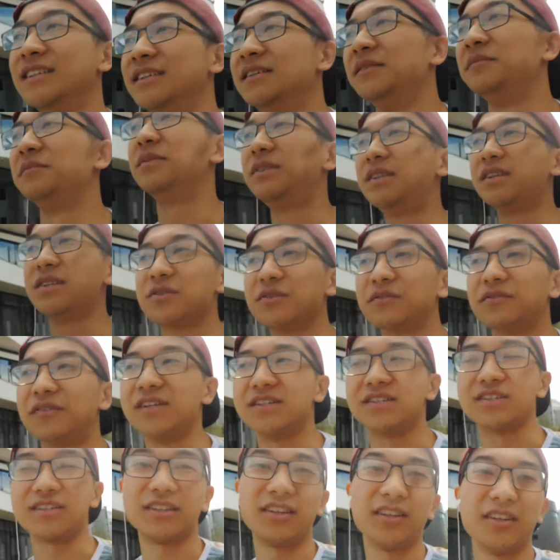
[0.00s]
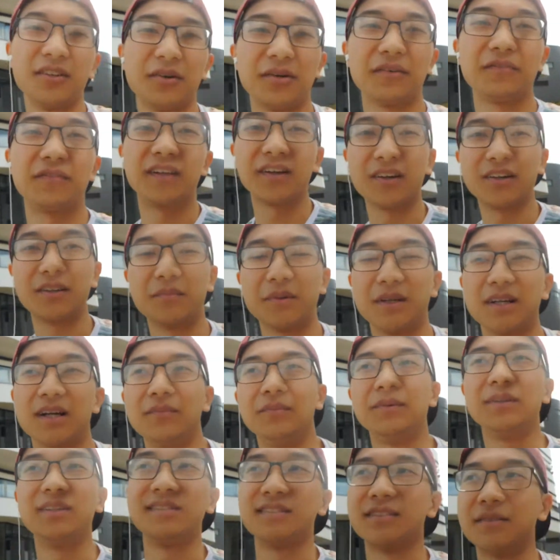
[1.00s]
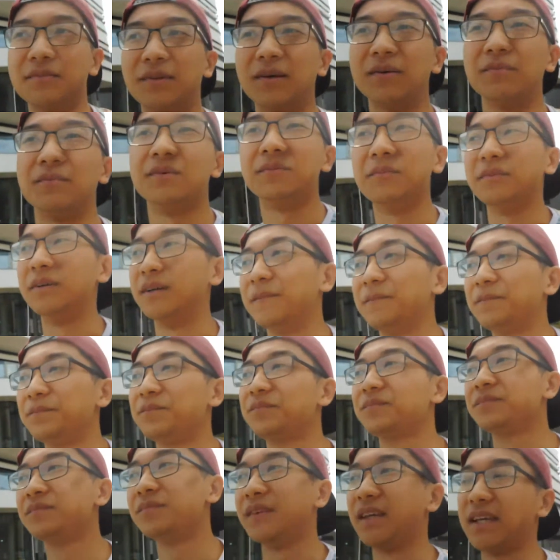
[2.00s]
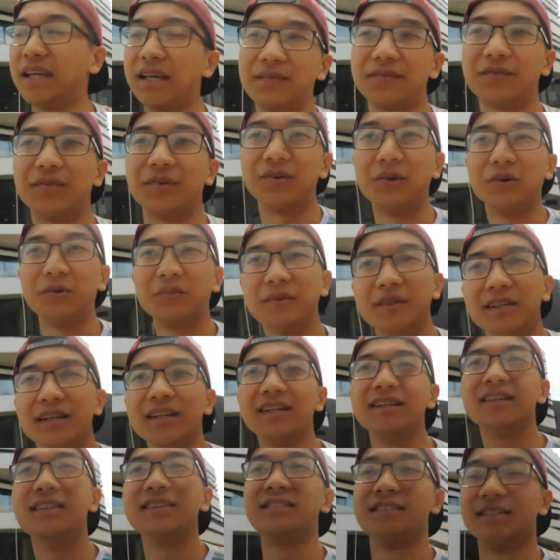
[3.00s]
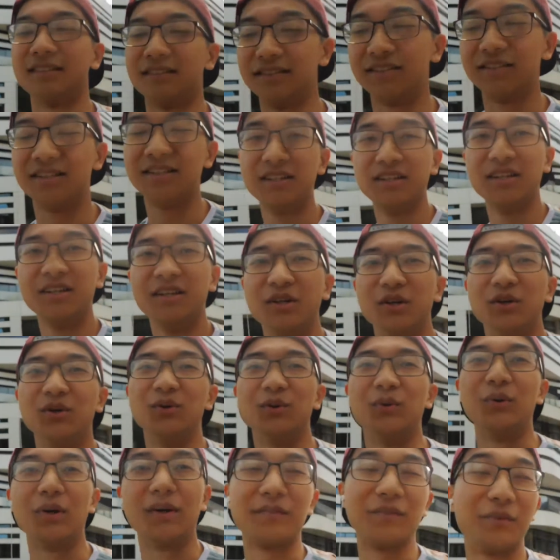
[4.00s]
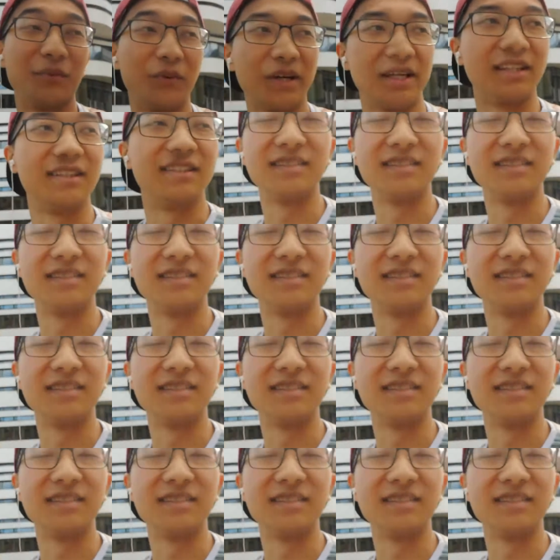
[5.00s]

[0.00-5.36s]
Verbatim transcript: Potential freshes. I don't know if they're gonna be coming in September, but they came for an open day, so we'll have to wait and